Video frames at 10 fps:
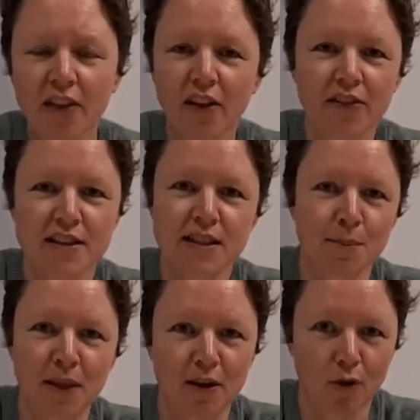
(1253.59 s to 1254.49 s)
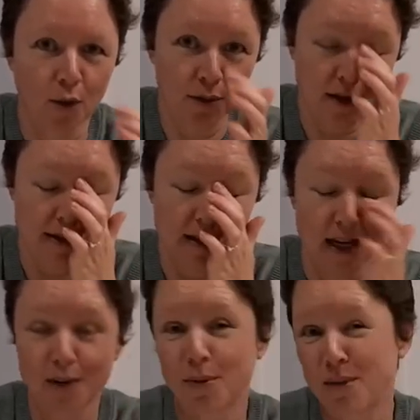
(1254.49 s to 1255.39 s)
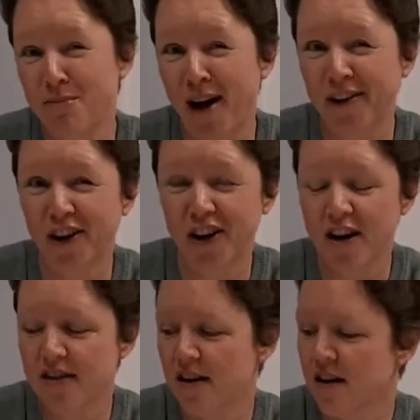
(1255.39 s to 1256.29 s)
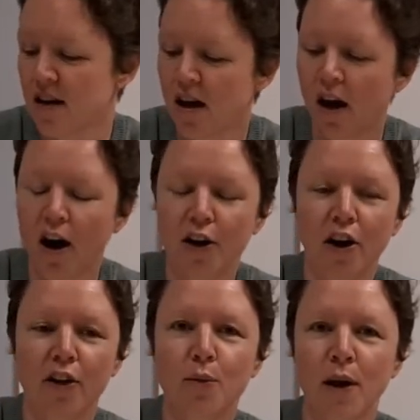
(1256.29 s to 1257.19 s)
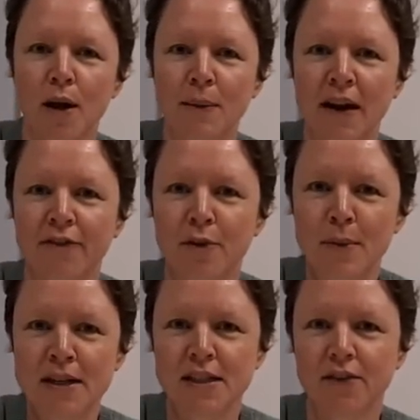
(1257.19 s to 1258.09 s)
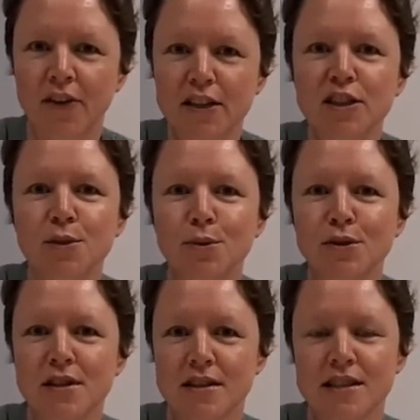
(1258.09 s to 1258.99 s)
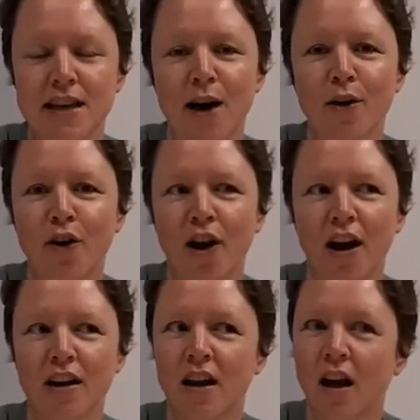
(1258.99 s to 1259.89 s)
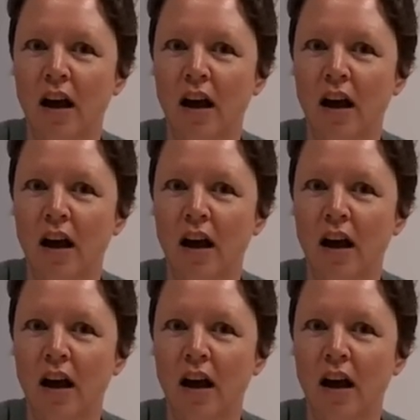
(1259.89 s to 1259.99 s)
that there's something wrong with your starter, but it might not either. I know that when I make fermented vegetables and sauerkraut,